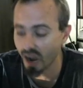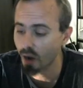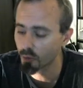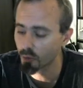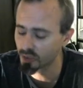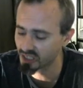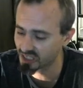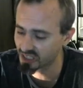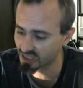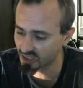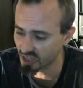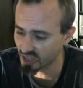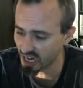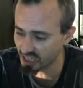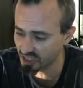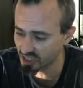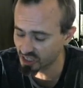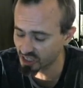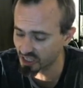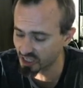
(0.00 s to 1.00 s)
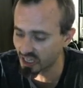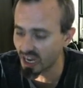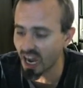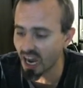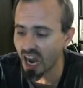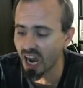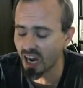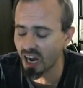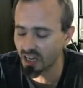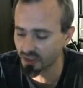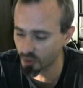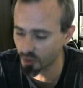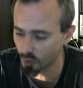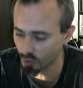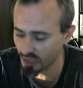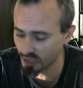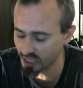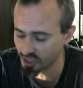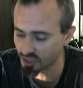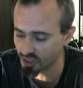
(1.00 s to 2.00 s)
How we structure our
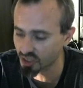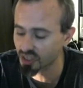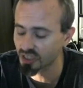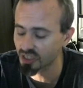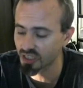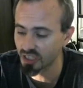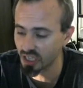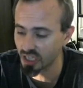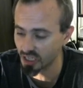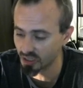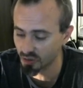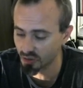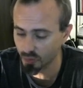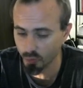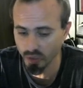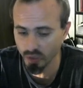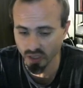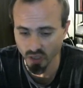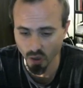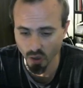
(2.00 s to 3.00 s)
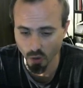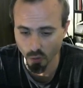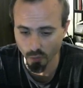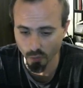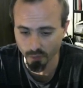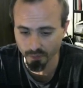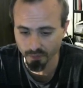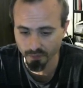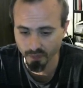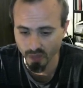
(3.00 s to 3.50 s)
knowledge, things we know.